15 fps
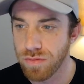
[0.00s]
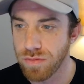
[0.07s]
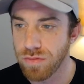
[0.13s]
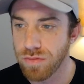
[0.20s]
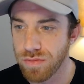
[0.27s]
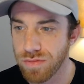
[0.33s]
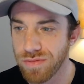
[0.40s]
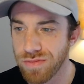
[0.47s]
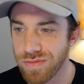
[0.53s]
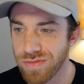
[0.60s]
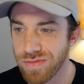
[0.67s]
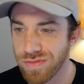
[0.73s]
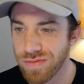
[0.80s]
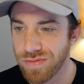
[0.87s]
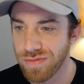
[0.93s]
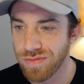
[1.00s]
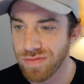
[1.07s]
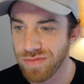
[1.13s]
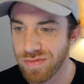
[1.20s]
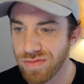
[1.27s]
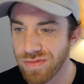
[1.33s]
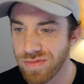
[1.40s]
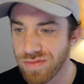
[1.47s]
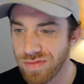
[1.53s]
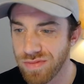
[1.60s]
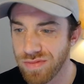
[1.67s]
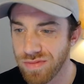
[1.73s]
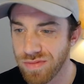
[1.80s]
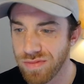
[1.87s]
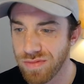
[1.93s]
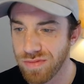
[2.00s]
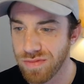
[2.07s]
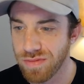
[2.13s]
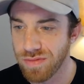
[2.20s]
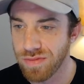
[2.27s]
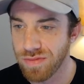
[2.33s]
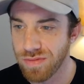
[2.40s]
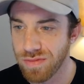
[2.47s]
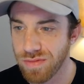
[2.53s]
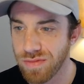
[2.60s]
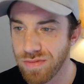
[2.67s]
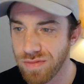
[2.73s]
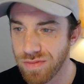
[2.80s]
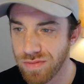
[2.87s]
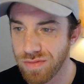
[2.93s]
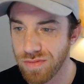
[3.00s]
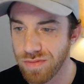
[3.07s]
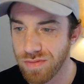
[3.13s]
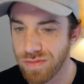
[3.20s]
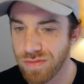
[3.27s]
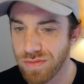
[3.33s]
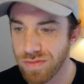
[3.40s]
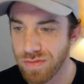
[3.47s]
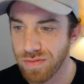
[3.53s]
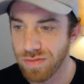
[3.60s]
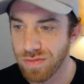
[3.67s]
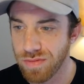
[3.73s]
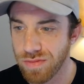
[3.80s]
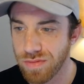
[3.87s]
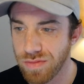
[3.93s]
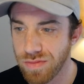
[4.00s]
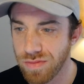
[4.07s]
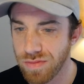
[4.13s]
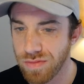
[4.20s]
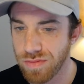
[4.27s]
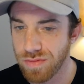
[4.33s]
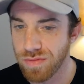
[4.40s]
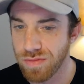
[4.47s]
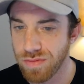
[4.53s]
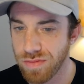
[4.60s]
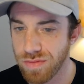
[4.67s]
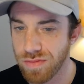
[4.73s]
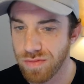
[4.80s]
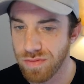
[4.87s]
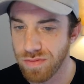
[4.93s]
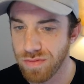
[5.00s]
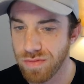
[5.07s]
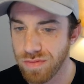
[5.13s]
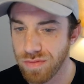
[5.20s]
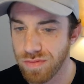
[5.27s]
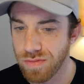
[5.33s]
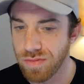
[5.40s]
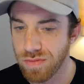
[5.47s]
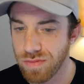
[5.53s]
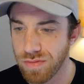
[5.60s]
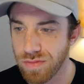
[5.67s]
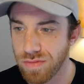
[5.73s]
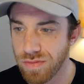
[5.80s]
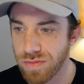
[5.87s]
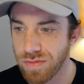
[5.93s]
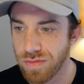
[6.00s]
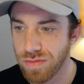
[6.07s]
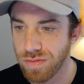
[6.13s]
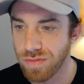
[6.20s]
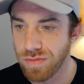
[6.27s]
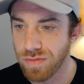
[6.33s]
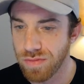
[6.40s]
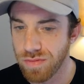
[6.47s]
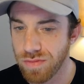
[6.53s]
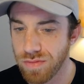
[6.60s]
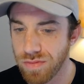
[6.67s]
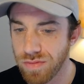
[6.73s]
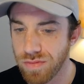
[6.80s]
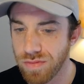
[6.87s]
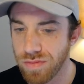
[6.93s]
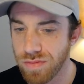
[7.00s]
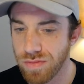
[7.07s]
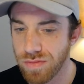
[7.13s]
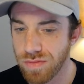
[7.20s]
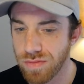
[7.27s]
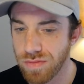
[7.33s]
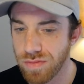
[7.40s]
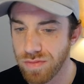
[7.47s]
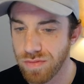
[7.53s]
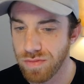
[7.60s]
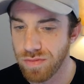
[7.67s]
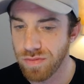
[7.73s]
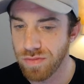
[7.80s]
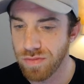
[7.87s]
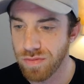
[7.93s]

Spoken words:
No words are spoken by the person on screen.